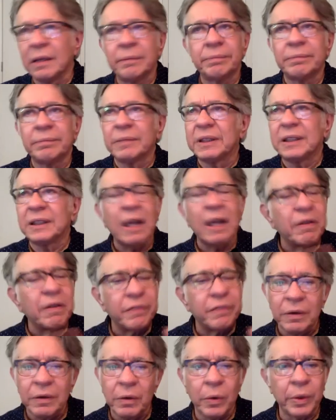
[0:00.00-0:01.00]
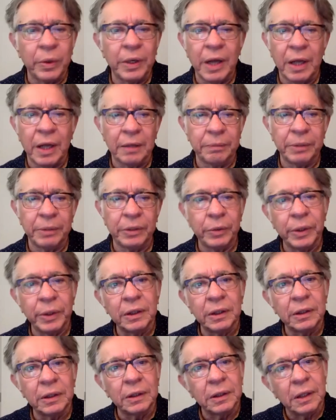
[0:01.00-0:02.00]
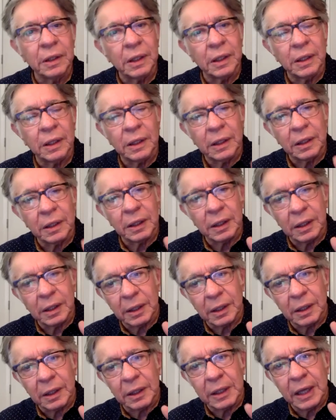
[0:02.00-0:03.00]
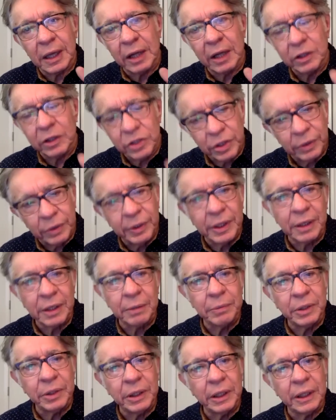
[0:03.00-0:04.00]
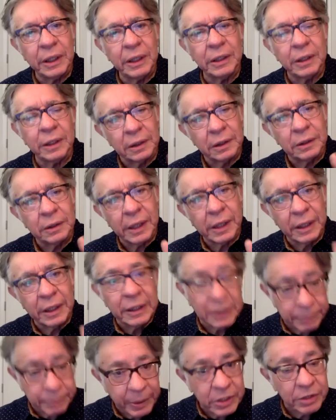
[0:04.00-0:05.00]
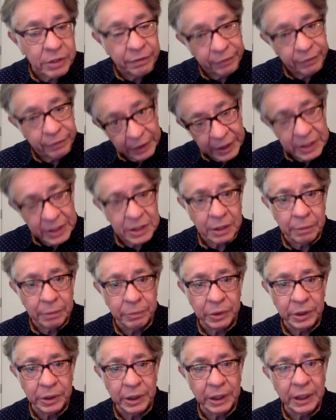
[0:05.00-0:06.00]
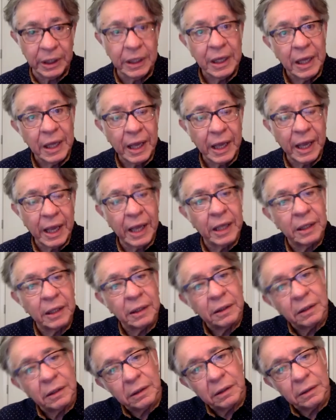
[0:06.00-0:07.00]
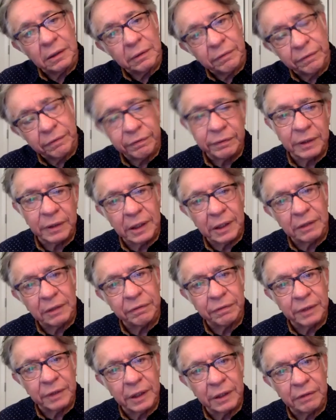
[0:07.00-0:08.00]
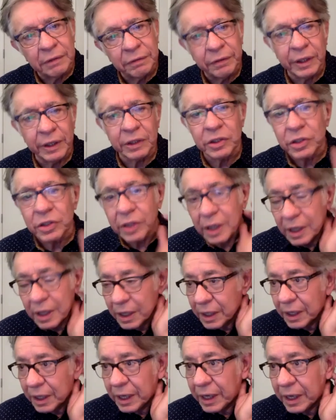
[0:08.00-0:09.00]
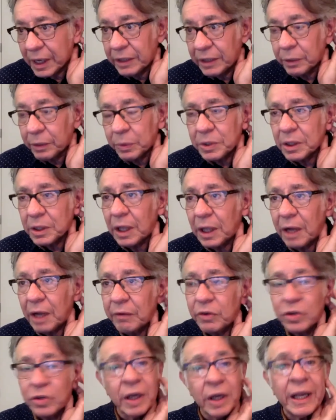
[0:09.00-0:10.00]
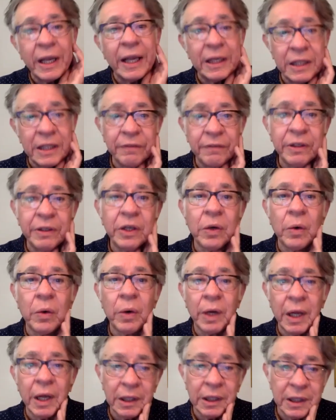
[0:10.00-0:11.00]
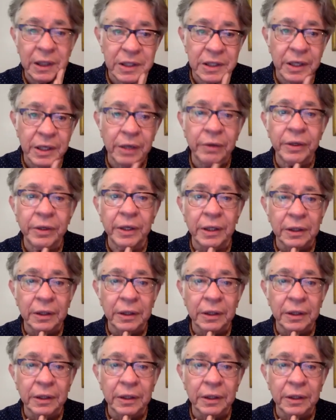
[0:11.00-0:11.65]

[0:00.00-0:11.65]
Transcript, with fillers: stuff going on between the Algerian community, the, especially from this community, and and the, and the French. Mm-hmm. Uh, and there was a lot of drug activity going on in this area.